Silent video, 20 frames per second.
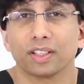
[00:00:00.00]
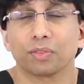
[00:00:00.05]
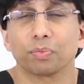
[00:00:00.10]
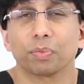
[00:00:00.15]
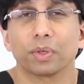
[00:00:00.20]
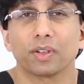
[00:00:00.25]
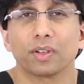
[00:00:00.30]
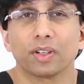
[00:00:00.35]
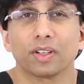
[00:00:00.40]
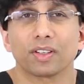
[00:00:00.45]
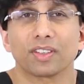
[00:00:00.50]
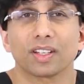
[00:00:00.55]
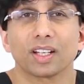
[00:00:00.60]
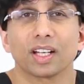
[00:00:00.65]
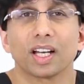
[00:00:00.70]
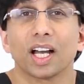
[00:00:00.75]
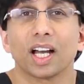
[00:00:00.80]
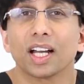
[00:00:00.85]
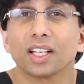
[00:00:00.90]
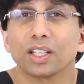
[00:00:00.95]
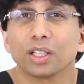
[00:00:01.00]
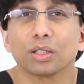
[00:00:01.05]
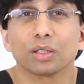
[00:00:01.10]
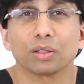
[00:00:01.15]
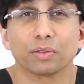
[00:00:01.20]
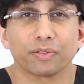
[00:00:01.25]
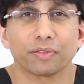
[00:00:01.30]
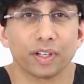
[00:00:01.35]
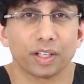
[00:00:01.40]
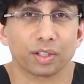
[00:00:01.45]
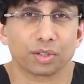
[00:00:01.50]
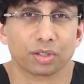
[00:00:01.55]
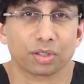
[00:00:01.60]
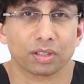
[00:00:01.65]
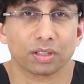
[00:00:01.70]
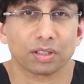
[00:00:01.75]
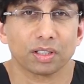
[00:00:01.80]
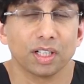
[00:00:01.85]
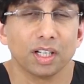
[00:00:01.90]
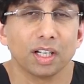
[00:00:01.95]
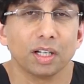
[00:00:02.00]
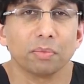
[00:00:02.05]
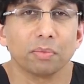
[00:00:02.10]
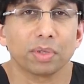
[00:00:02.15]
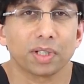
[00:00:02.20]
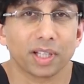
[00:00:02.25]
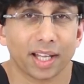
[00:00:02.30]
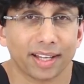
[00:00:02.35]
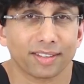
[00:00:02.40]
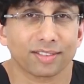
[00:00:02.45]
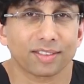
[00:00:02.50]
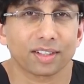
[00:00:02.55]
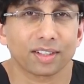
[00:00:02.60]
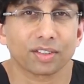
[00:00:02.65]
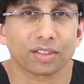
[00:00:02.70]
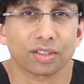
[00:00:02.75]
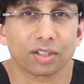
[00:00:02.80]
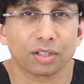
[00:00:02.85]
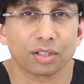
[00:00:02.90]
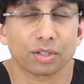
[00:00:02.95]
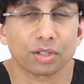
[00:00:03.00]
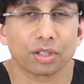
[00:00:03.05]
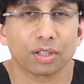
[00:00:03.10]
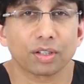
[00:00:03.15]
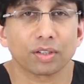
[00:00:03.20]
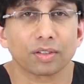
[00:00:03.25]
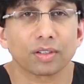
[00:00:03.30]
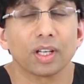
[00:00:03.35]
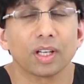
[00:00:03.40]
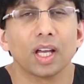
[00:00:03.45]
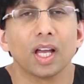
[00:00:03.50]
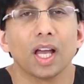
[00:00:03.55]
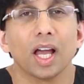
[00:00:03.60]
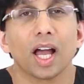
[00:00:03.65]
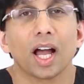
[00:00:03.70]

experienced oculofacial plastic surgeons.